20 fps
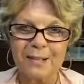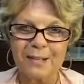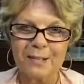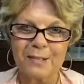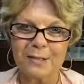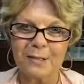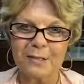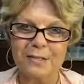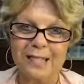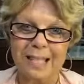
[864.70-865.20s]

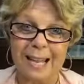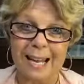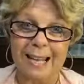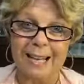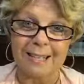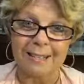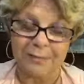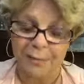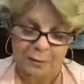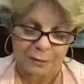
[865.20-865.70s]
So
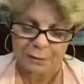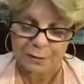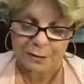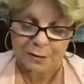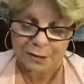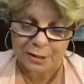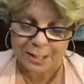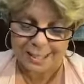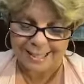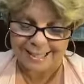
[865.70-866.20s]
say so
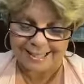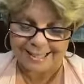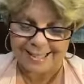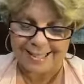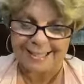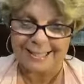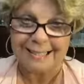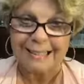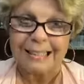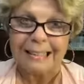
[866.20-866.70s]

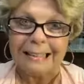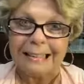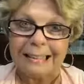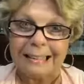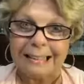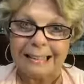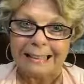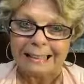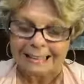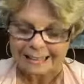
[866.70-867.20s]
Jesus,
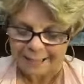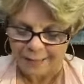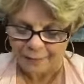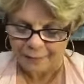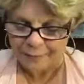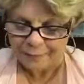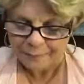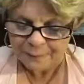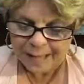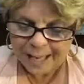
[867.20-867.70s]

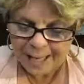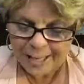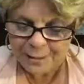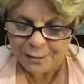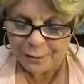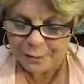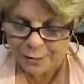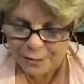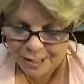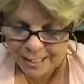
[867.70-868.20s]
sorry.
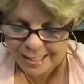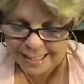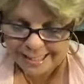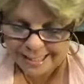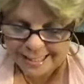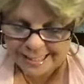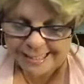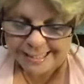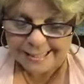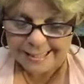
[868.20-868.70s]
So
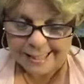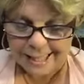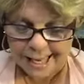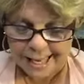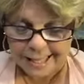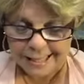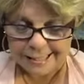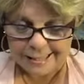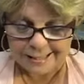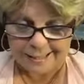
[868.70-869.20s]
Jesus
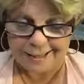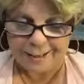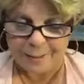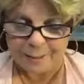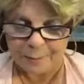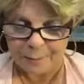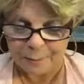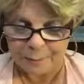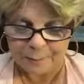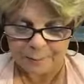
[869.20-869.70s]
stands
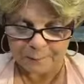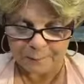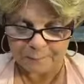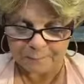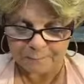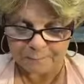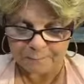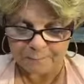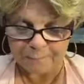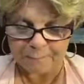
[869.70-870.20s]
up.
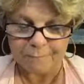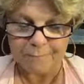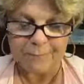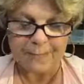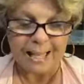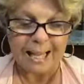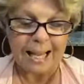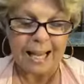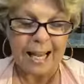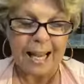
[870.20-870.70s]

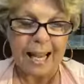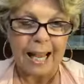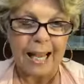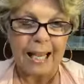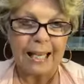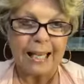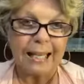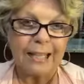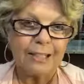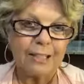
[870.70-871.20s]

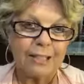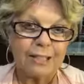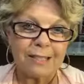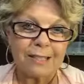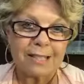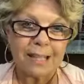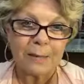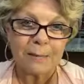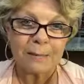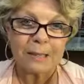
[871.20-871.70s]
And it
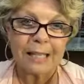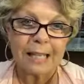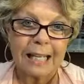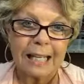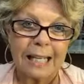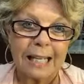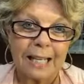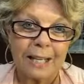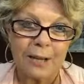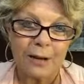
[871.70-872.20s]
just seems
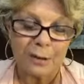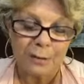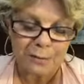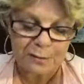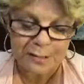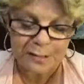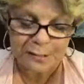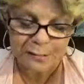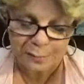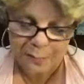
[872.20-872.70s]
like he
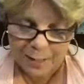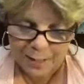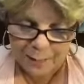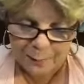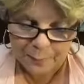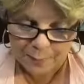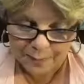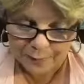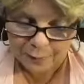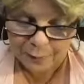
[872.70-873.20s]
knows his way
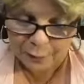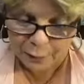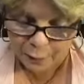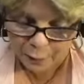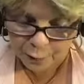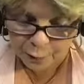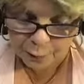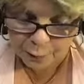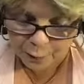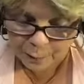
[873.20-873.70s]
around the
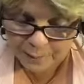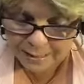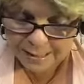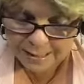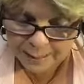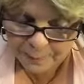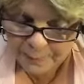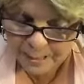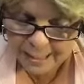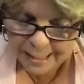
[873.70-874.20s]
courtroom. It
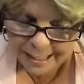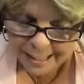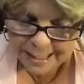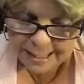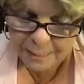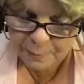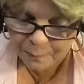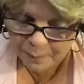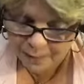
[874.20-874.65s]
seems like he's